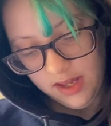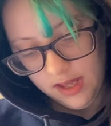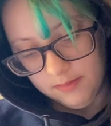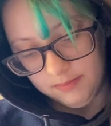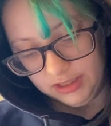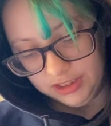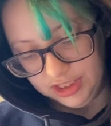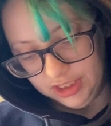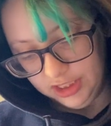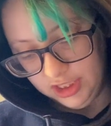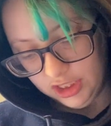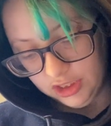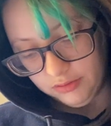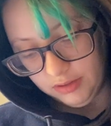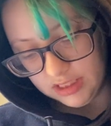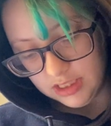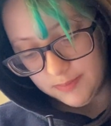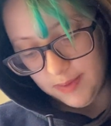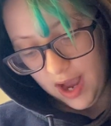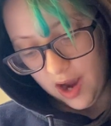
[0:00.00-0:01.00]
but Shi
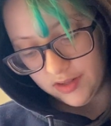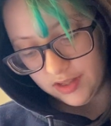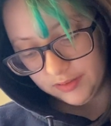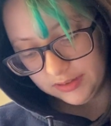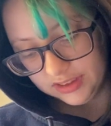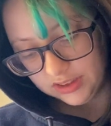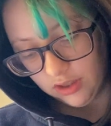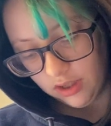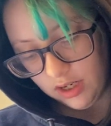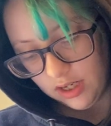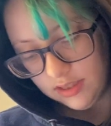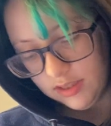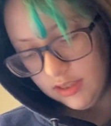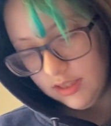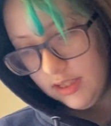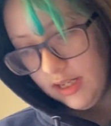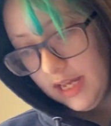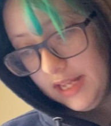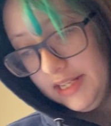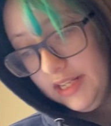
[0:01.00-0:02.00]
Qingxuan's power was gone, and